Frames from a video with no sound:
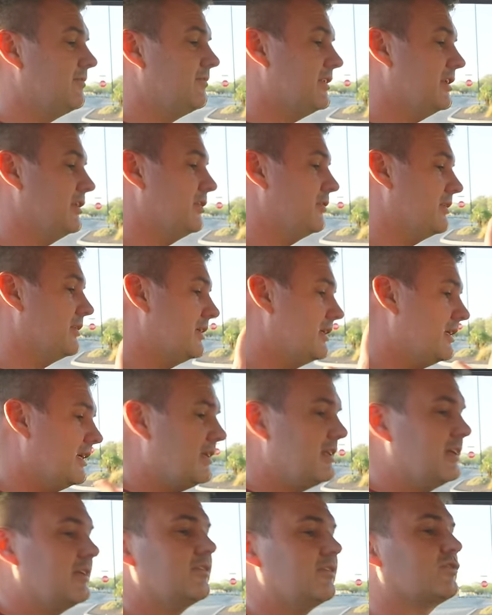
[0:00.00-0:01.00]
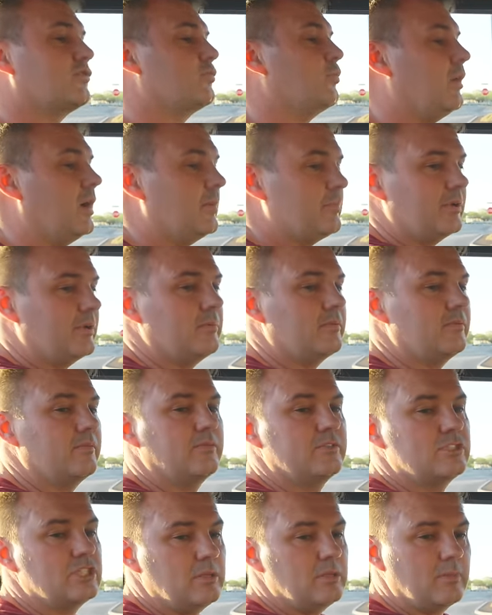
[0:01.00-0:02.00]
you know, get it, swap your
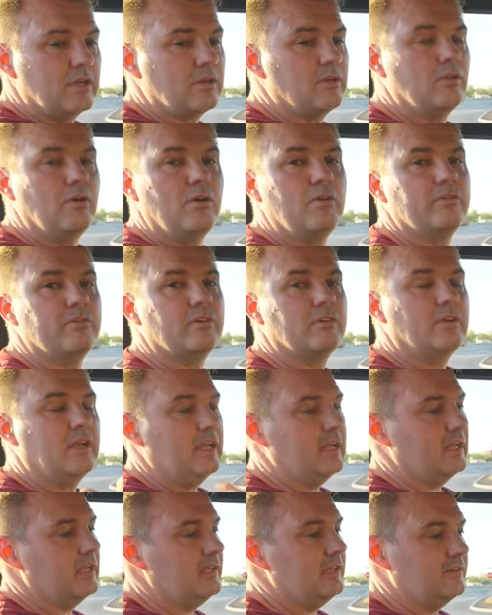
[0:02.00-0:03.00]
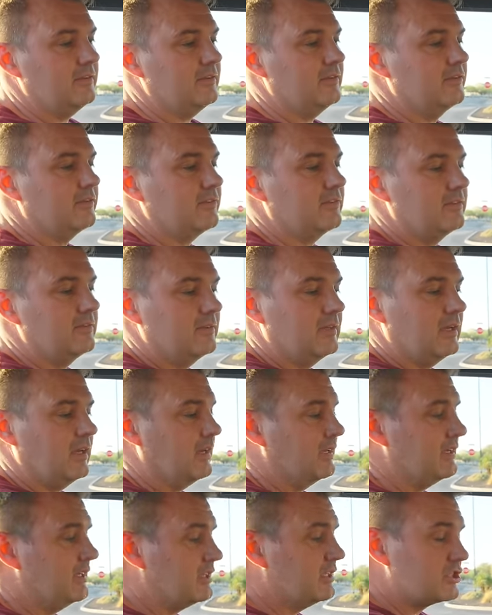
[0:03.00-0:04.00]
sheet metal over, and
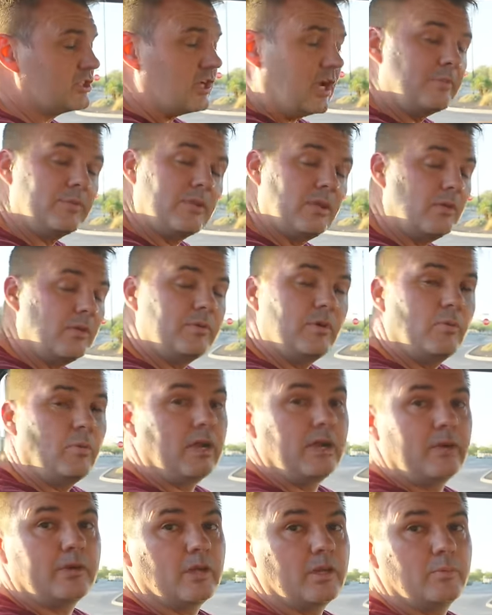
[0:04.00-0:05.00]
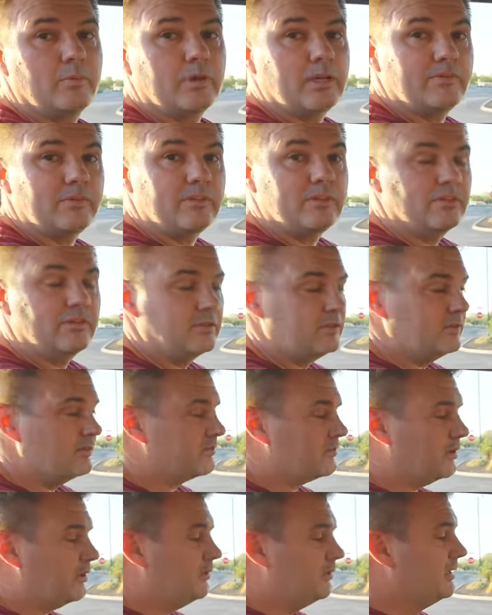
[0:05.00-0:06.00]
uh, get a shop to help you wire it up, whatever you need to do.
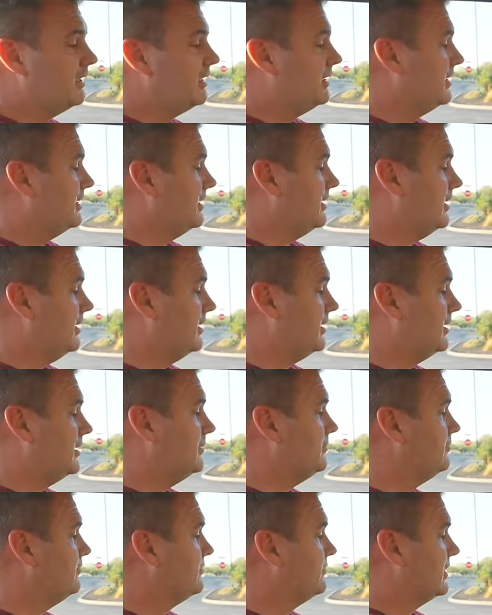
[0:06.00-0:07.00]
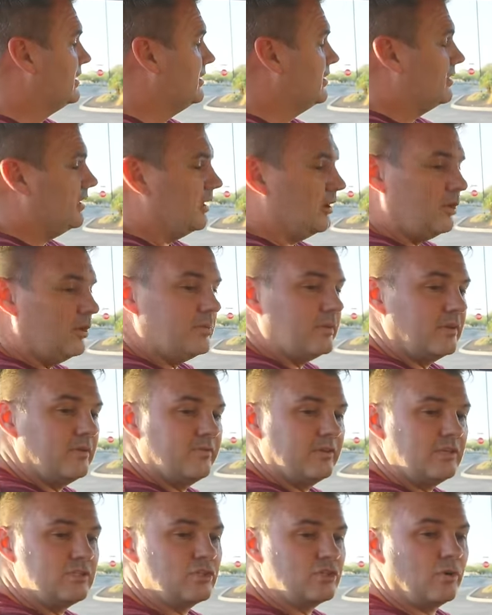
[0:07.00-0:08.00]
So um, I hope
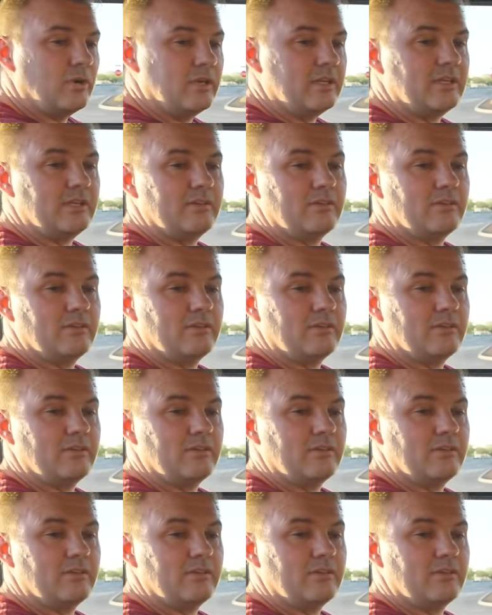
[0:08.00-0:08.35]
you've enjoyed it